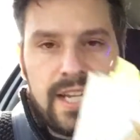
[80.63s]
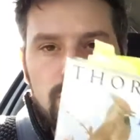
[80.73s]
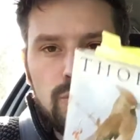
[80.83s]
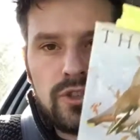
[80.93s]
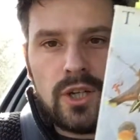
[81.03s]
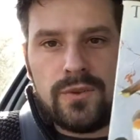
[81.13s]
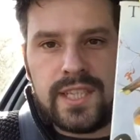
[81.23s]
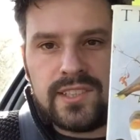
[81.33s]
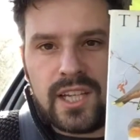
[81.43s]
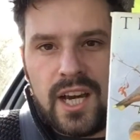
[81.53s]
and also
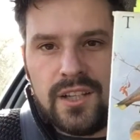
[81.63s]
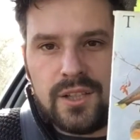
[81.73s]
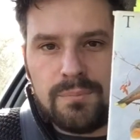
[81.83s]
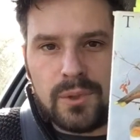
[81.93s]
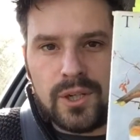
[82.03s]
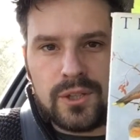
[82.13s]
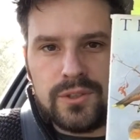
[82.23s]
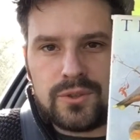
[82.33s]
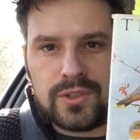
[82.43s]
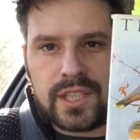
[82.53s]
this other book
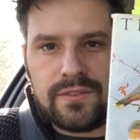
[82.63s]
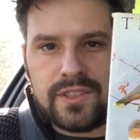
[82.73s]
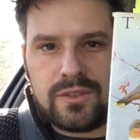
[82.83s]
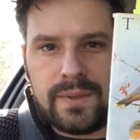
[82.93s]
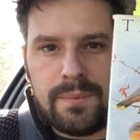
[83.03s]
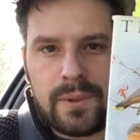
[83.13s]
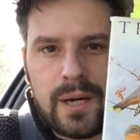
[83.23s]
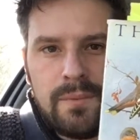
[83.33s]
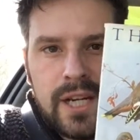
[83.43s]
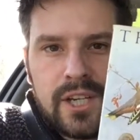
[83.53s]
which was given to me
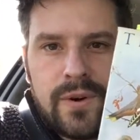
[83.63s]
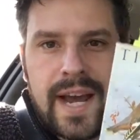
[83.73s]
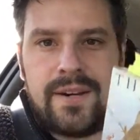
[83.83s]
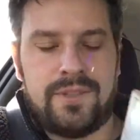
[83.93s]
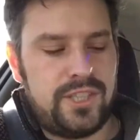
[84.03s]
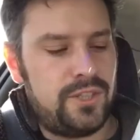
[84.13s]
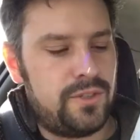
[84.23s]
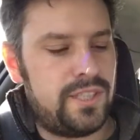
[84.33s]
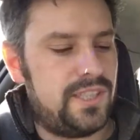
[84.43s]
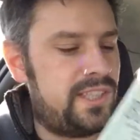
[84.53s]
by my gran, which
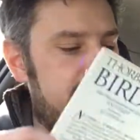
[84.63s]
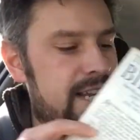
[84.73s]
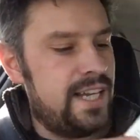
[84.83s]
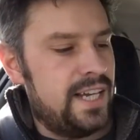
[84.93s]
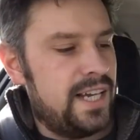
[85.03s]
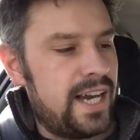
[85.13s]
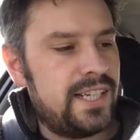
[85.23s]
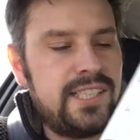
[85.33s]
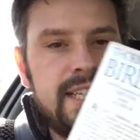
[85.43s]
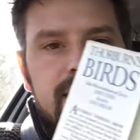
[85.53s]
you can see
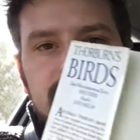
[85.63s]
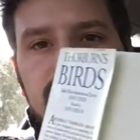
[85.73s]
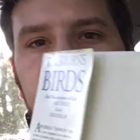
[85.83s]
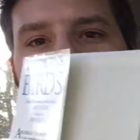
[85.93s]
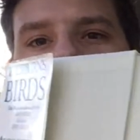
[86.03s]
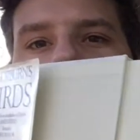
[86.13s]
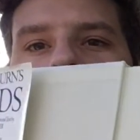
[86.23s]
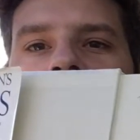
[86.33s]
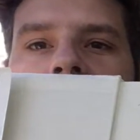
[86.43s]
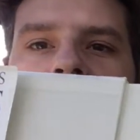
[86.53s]
actually still. It
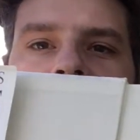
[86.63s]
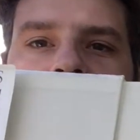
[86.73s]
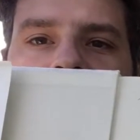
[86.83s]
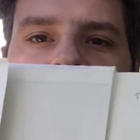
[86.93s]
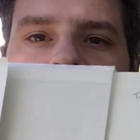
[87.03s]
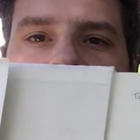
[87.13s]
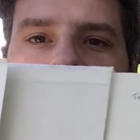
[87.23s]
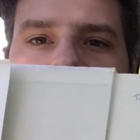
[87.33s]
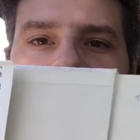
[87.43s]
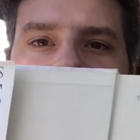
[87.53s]
says,
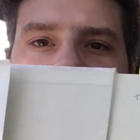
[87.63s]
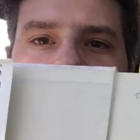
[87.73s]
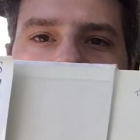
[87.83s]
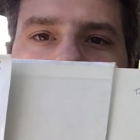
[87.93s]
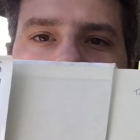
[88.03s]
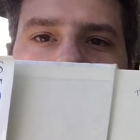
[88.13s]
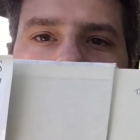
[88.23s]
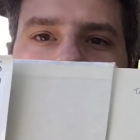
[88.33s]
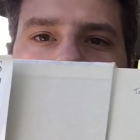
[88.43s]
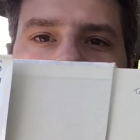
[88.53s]
"Dearest
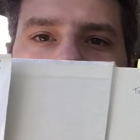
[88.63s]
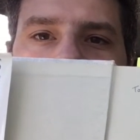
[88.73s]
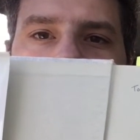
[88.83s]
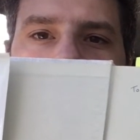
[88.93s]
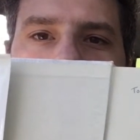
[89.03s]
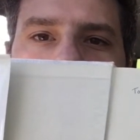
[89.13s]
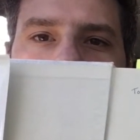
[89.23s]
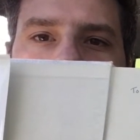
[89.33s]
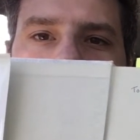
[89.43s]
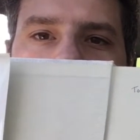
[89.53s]
Timothy,
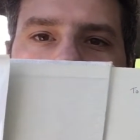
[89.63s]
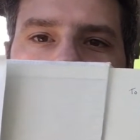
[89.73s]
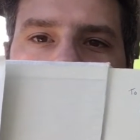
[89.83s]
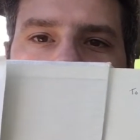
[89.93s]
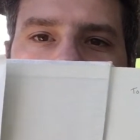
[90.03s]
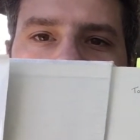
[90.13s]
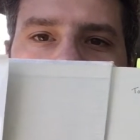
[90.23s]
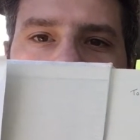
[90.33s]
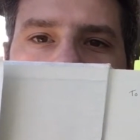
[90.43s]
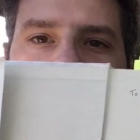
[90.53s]
happy
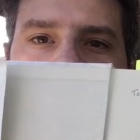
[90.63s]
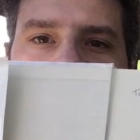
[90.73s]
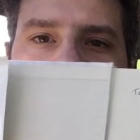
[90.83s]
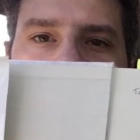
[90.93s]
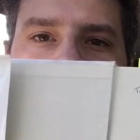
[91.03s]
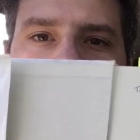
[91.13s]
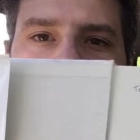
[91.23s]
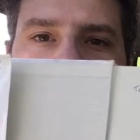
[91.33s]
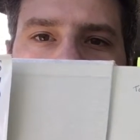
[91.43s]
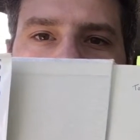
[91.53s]
1988
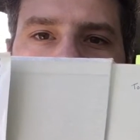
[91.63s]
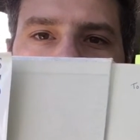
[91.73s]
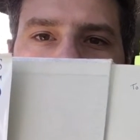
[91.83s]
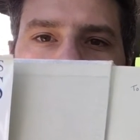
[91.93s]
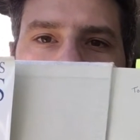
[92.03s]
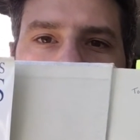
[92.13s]
Christmas